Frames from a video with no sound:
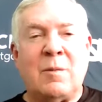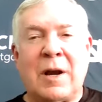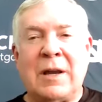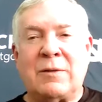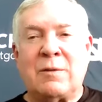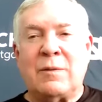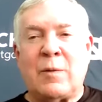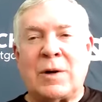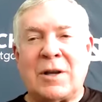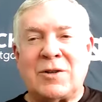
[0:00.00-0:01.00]
where he threw
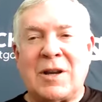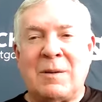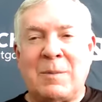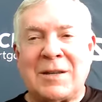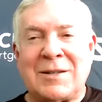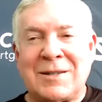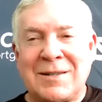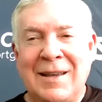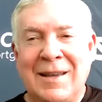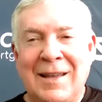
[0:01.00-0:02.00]
four touchdown passes,